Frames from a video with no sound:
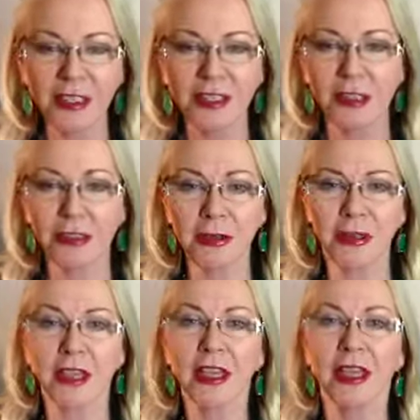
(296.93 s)
excuse
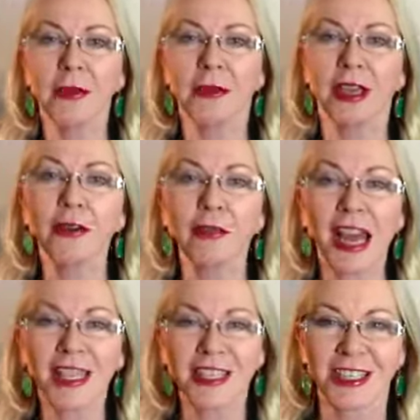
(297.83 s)
me, big
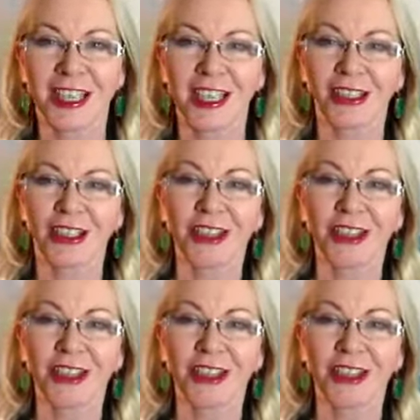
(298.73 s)
rush to get it